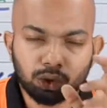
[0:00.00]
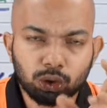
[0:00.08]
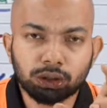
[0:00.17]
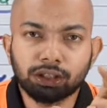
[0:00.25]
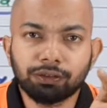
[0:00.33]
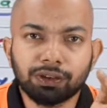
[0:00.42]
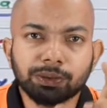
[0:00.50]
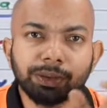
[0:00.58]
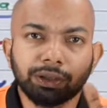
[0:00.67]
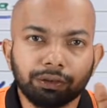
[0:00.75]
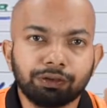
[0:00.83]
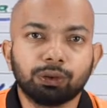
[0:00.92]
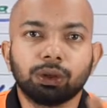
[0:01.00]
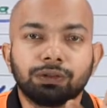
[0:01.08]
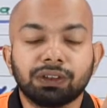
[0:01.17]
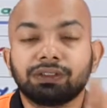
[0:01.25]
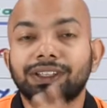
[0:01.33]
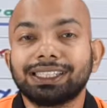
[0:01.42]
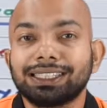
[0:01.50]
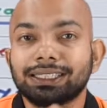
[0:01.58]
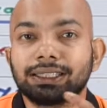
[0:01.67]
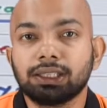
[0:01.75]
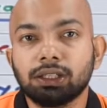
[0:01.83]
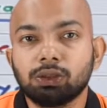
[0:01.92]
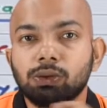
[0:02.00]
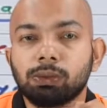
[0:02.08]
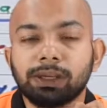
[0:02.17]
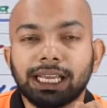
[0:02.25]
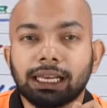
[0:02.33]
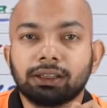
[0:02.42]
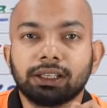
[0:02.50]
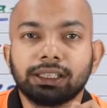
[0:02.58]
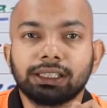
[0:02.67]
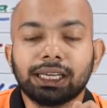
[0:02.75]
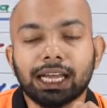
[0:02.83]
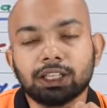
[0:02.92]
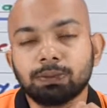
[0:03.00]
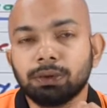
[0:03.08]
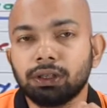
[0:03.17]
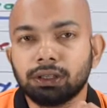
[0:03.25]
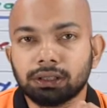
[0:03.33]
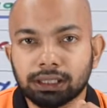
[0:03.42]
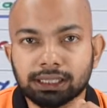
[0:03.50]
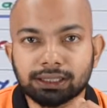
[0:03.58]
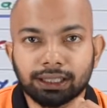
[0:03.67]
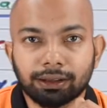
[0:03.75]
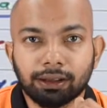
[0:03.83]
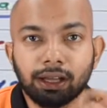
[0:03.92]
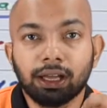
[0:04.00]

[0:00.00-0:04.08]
So the difference between fourth, fifth and sixth years will be calculated as per this thing.